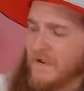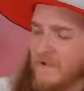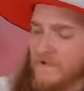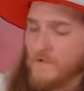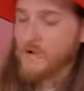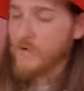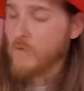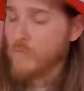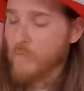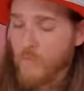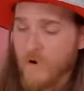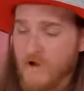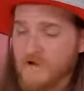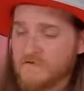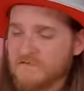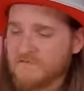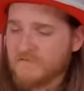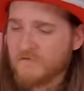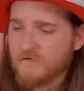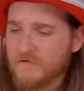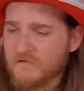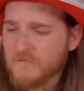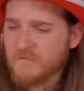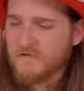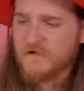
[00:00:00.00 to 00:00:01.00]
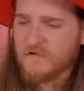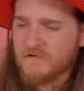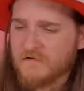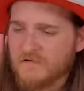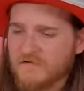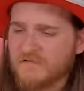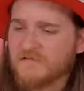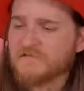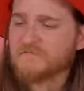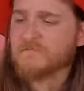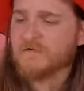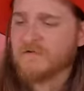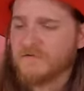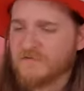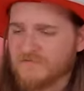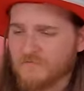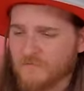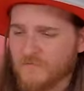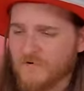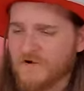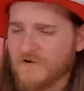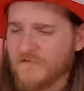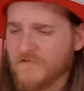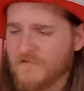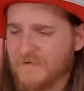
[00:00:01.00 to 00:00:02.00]
I don't know what cereal milk it is, but it's
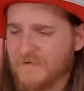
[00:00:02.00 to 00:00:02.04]
one of